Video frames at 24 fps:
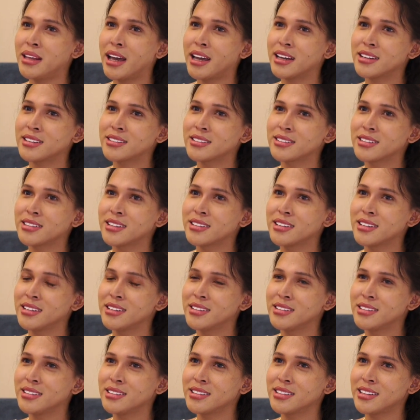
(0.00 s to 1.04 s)
like
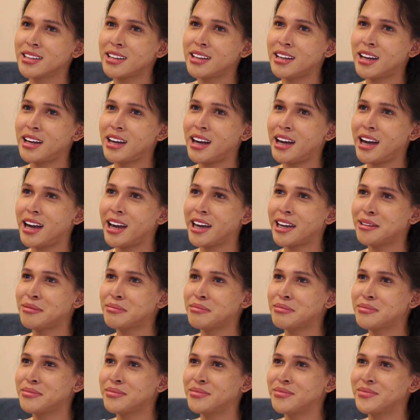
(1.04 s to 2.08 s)

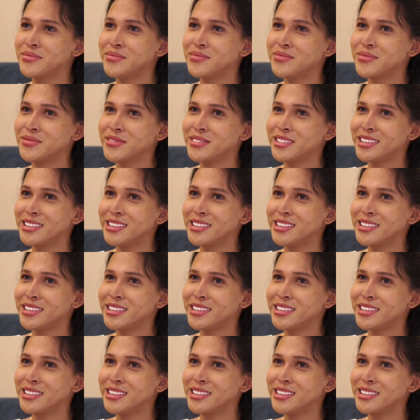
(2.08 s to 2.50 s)
I'm,